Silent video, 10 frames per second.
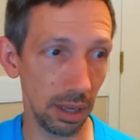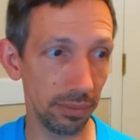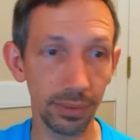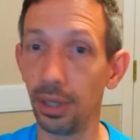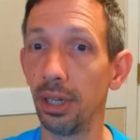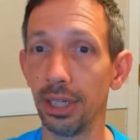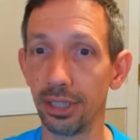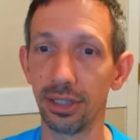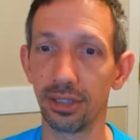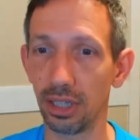
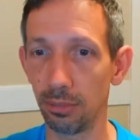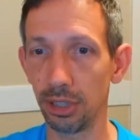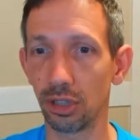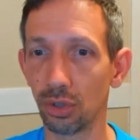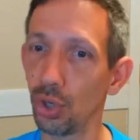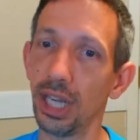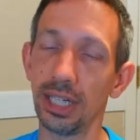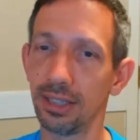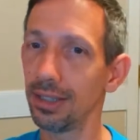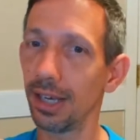flawless. It's going to be
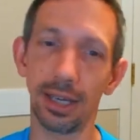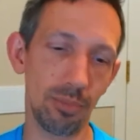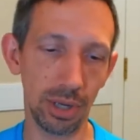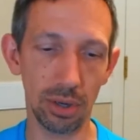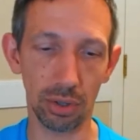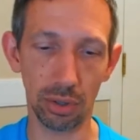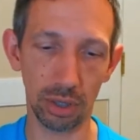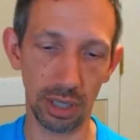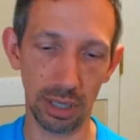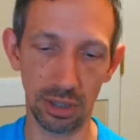straight, it's not going to be all
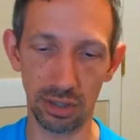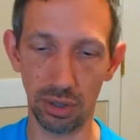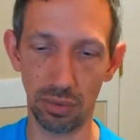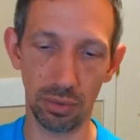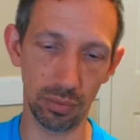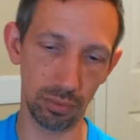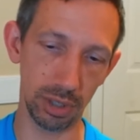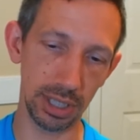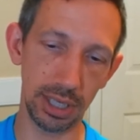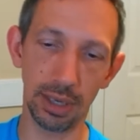crooked. So
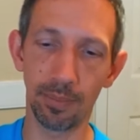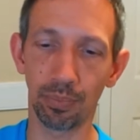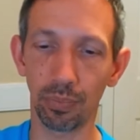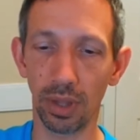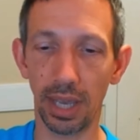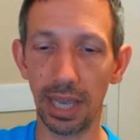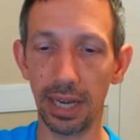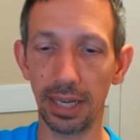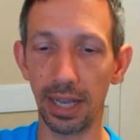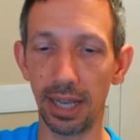really
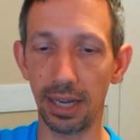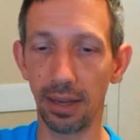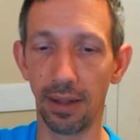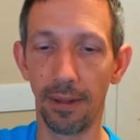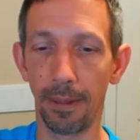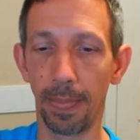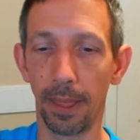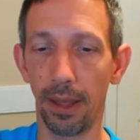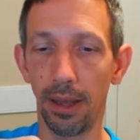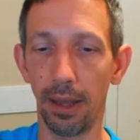handy
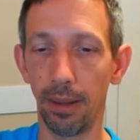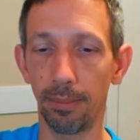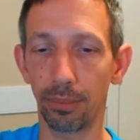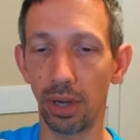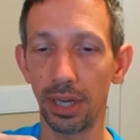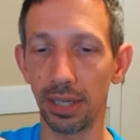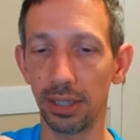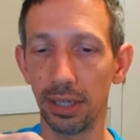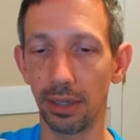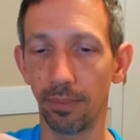product
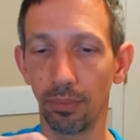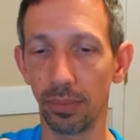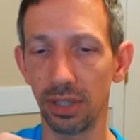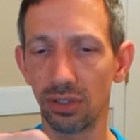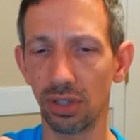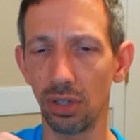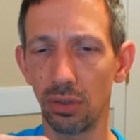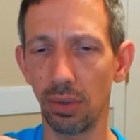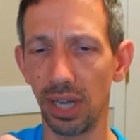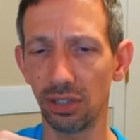here. Let's
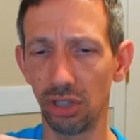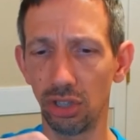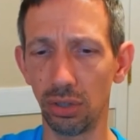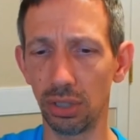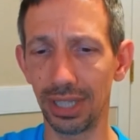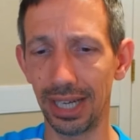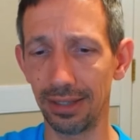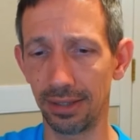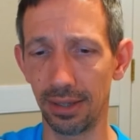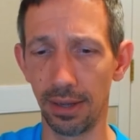go actually show you
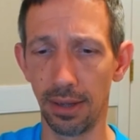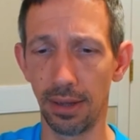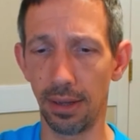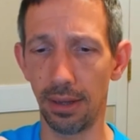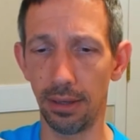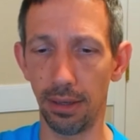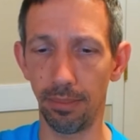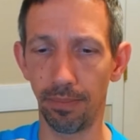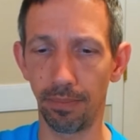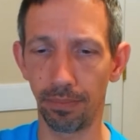guys
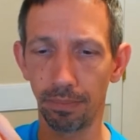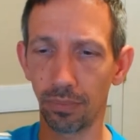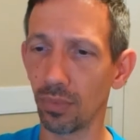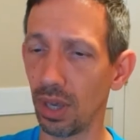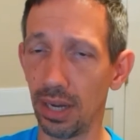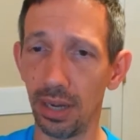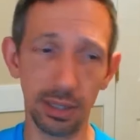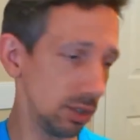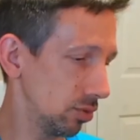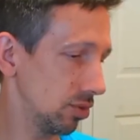kind of how
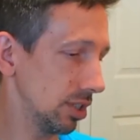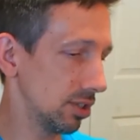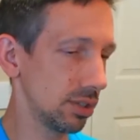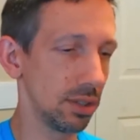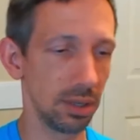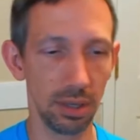to use this.